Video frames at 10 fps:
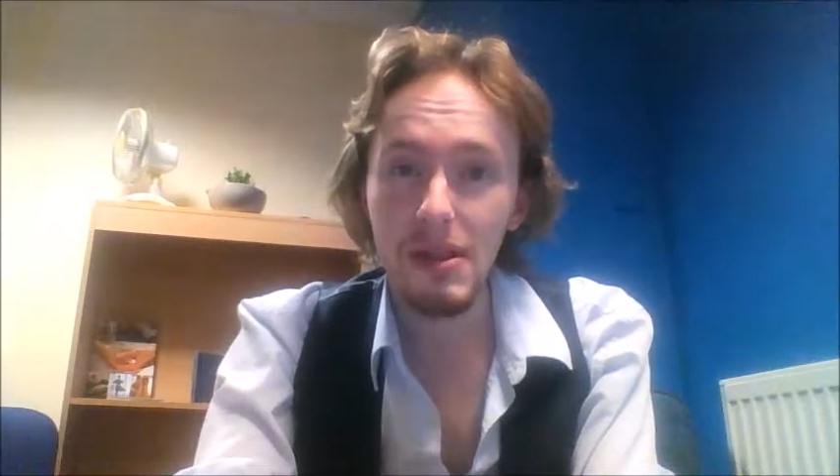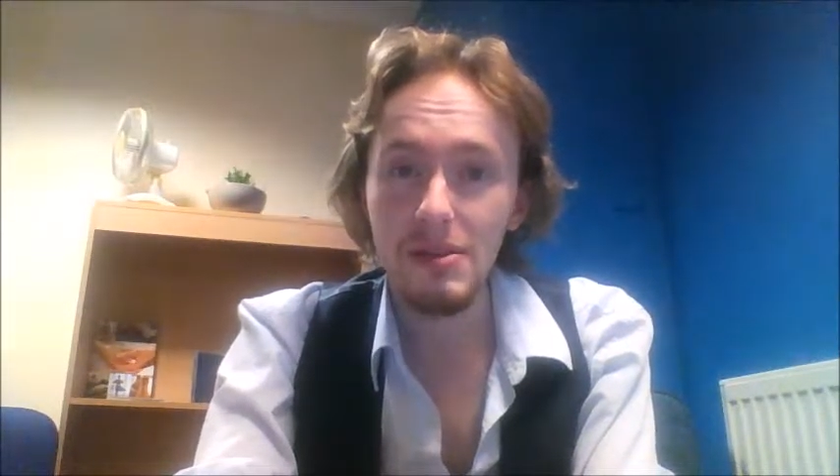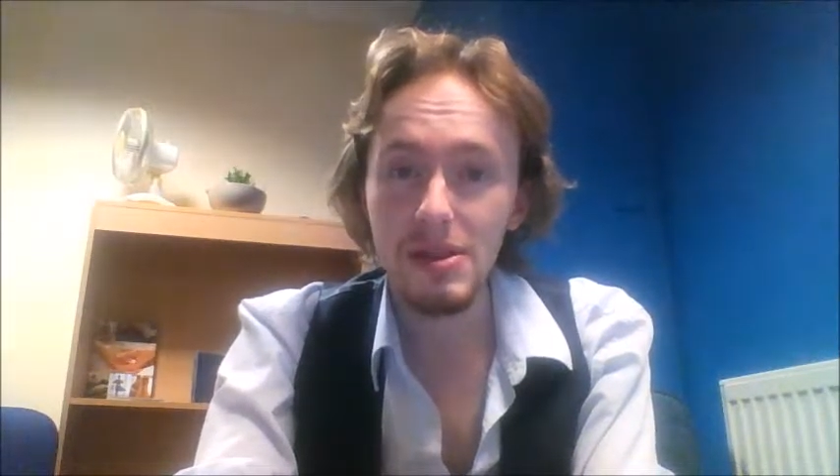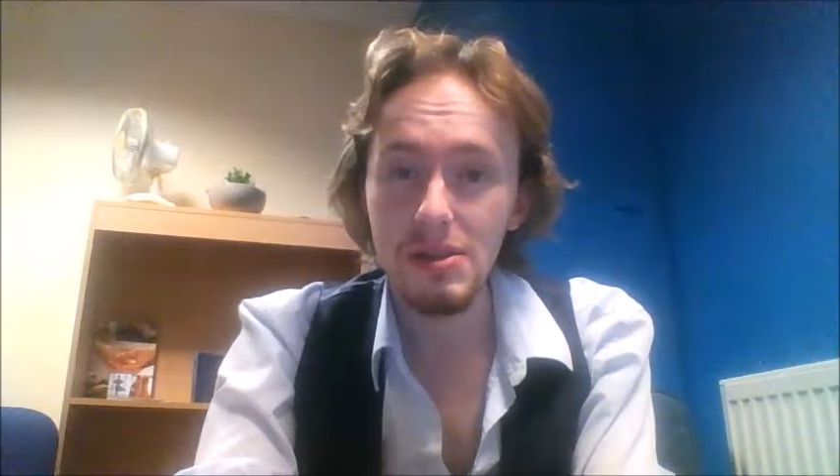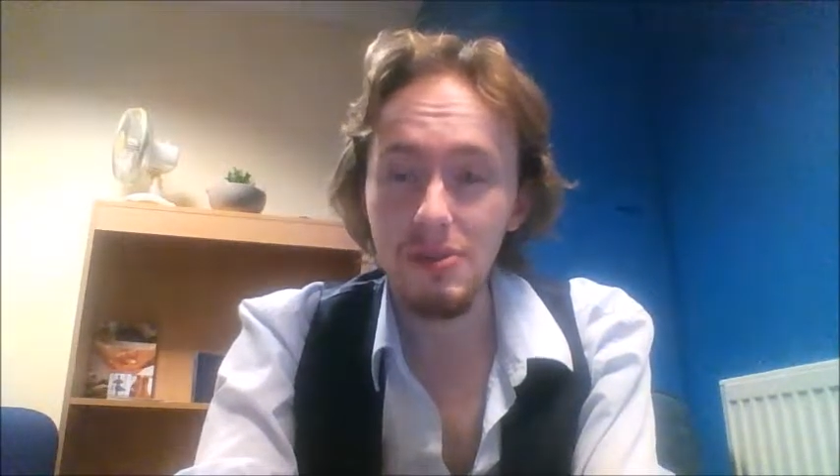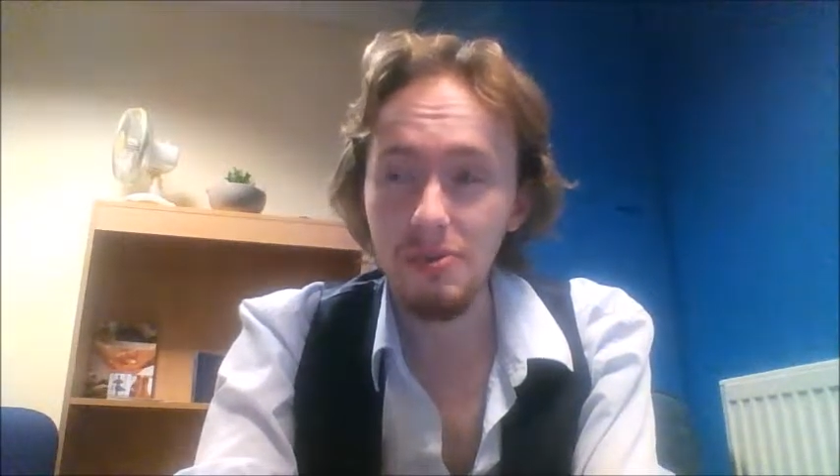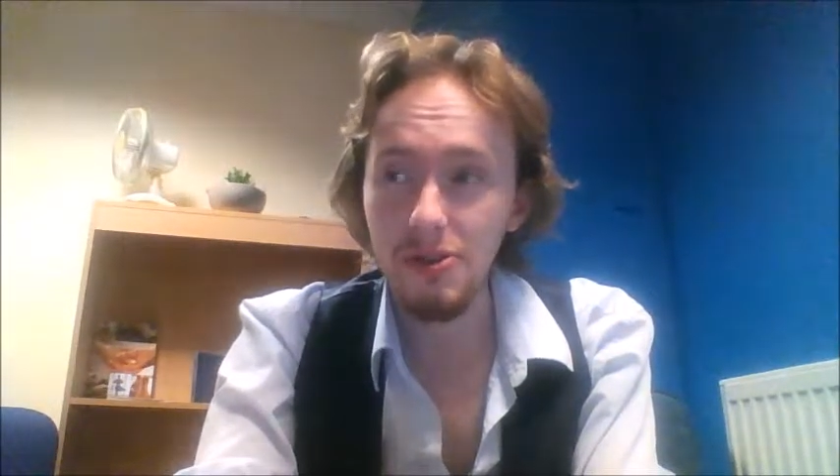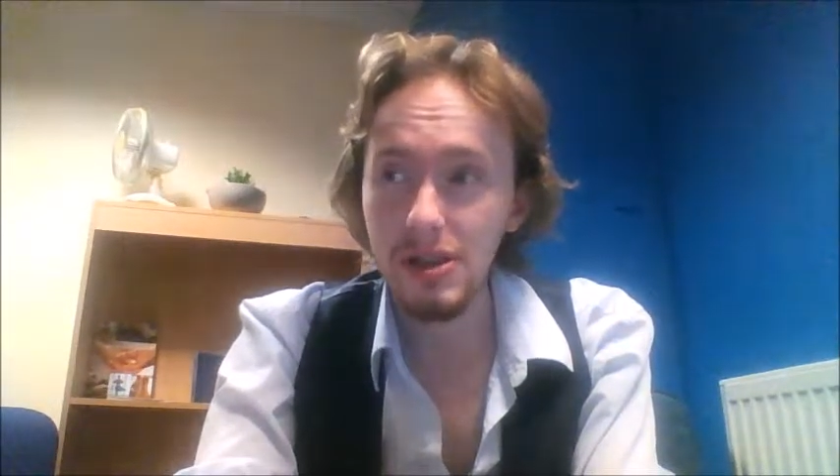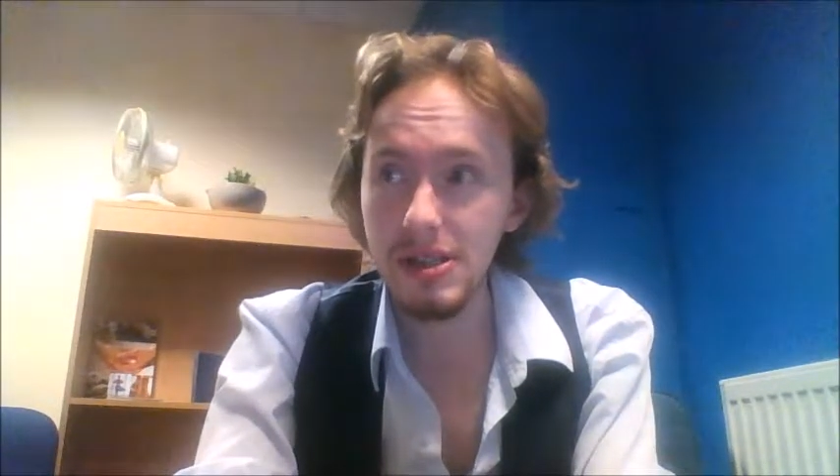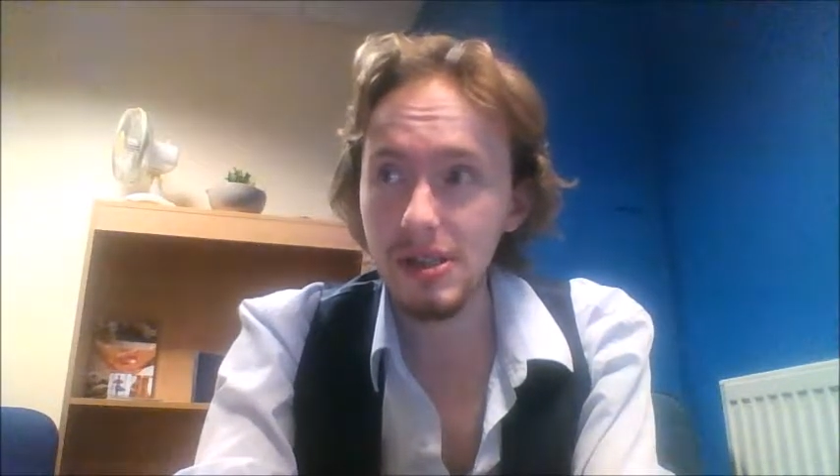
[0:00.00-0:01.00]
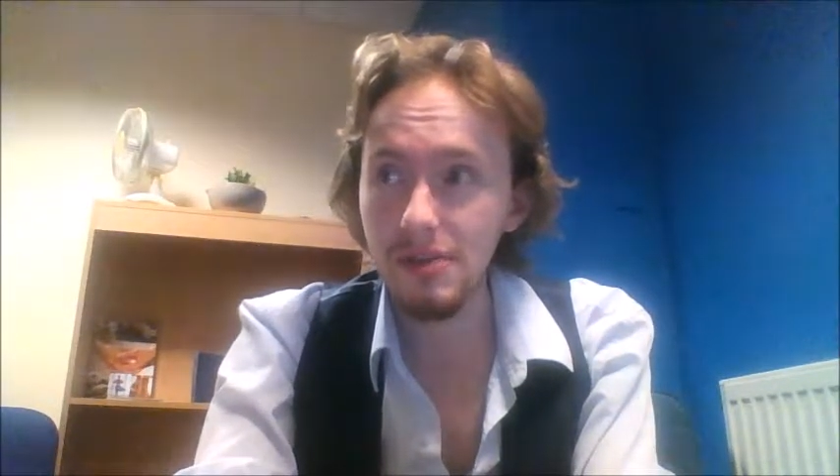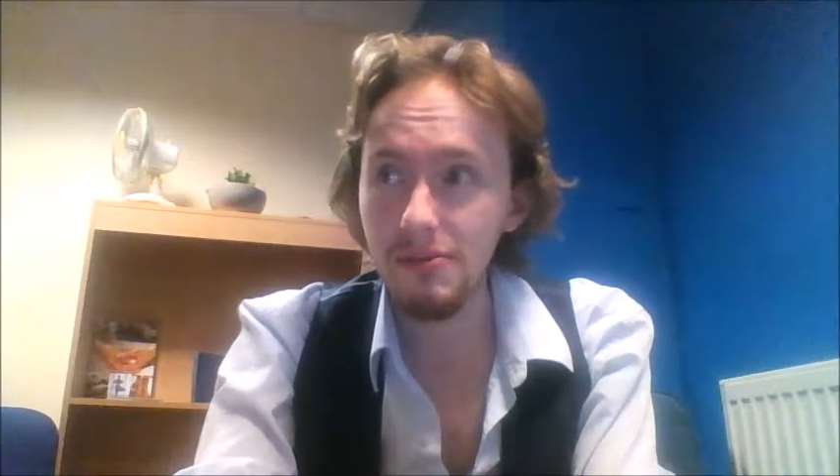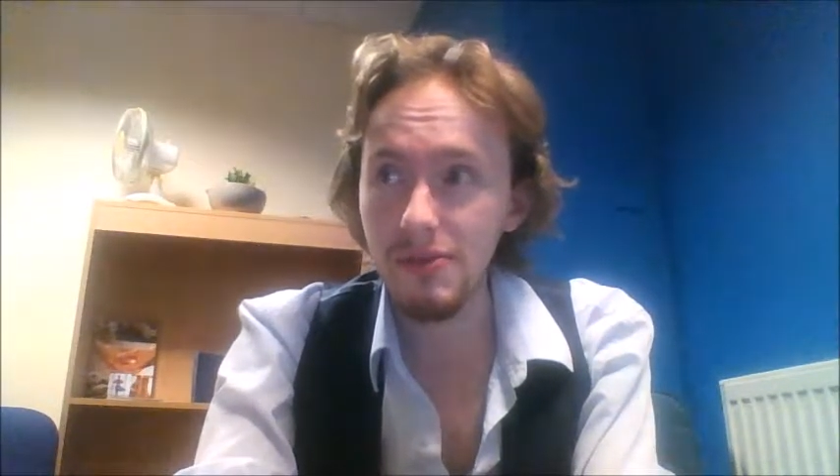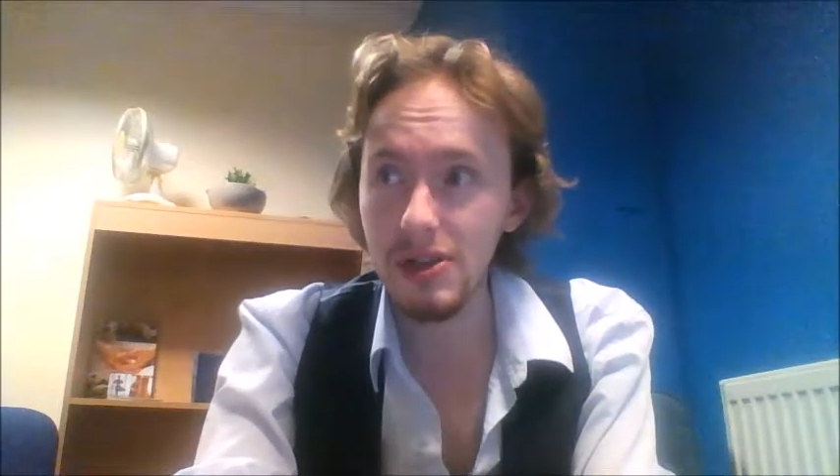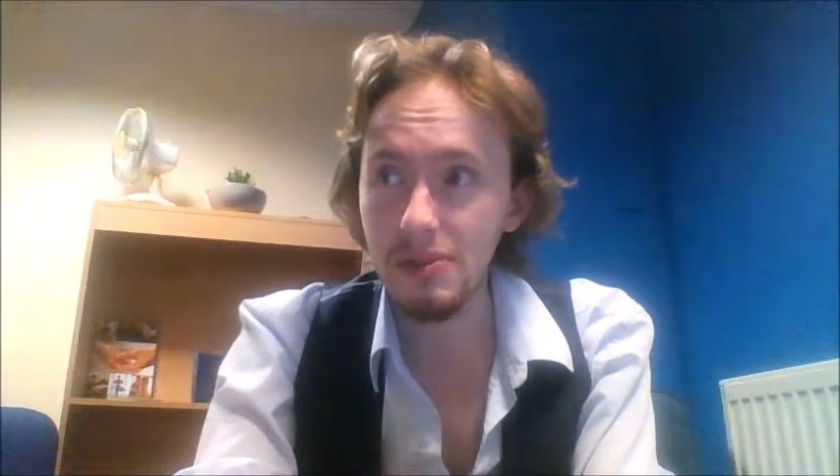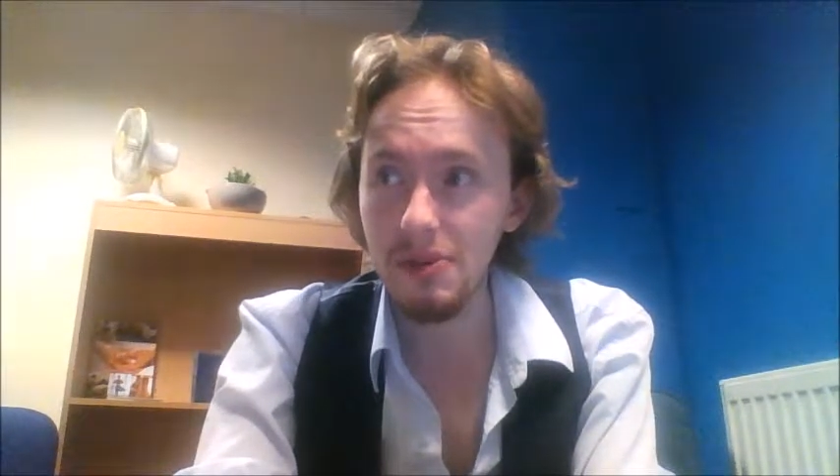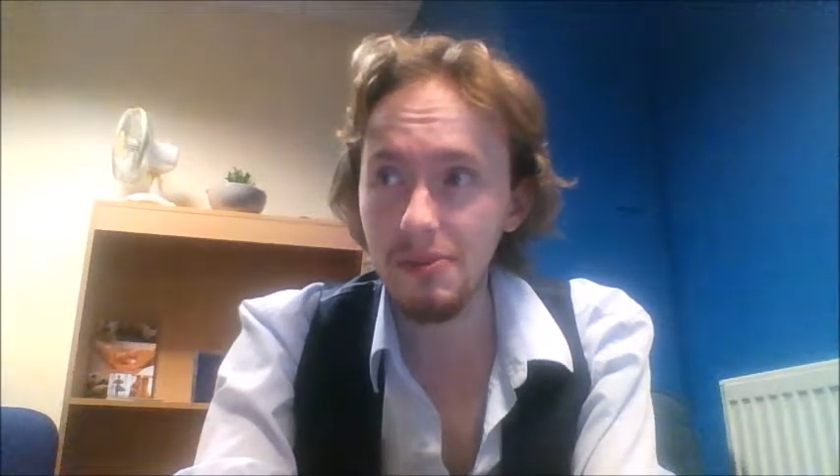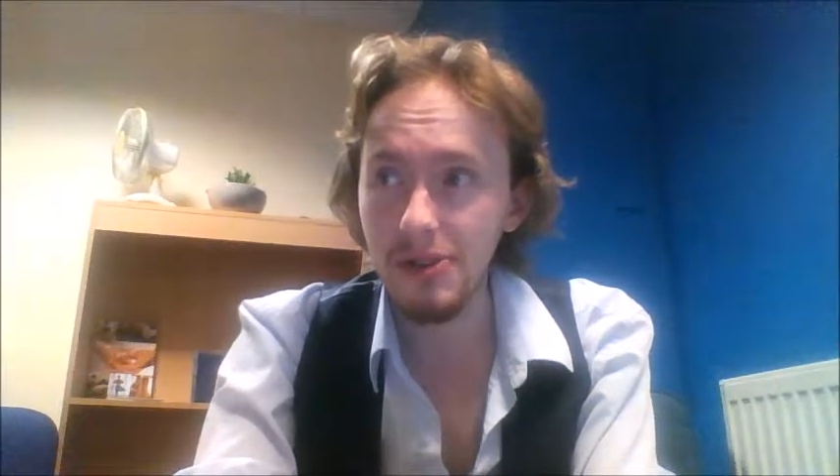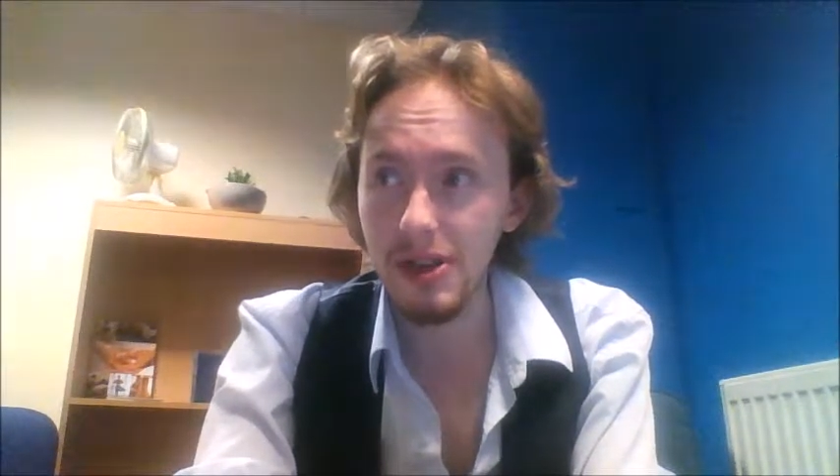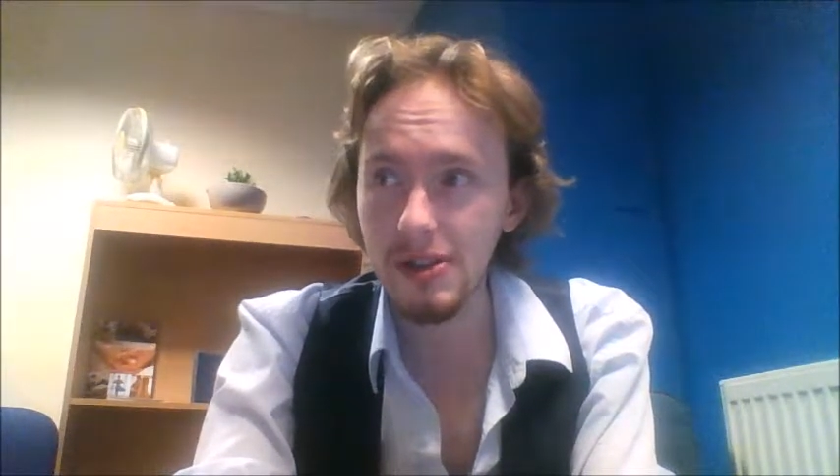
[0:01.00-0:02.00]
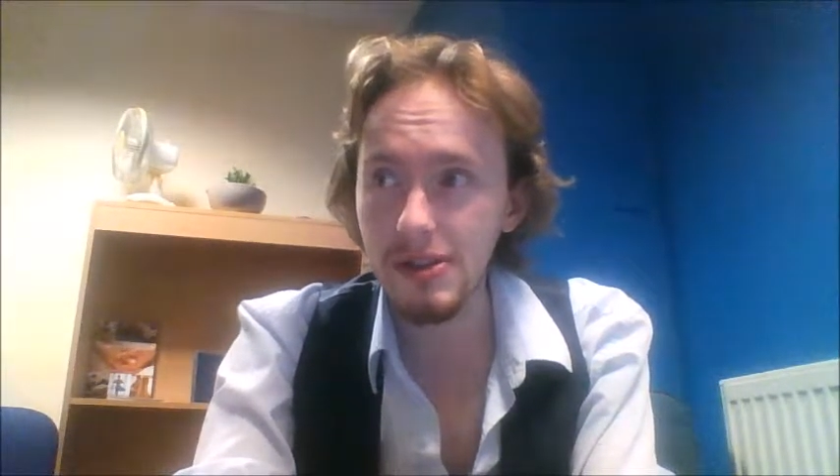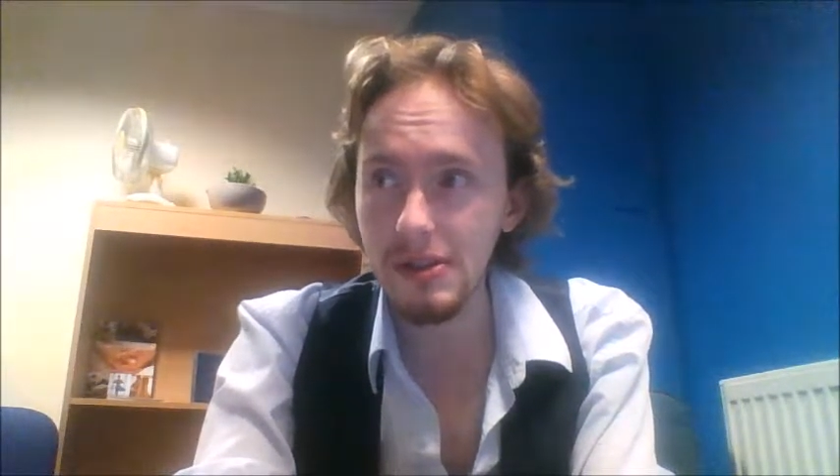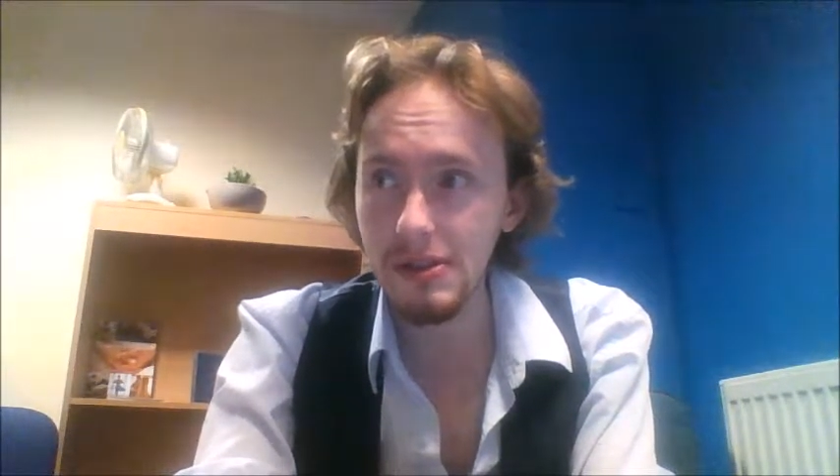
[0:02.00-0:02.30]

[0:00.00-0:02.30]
it should be pretty should be pretty interesting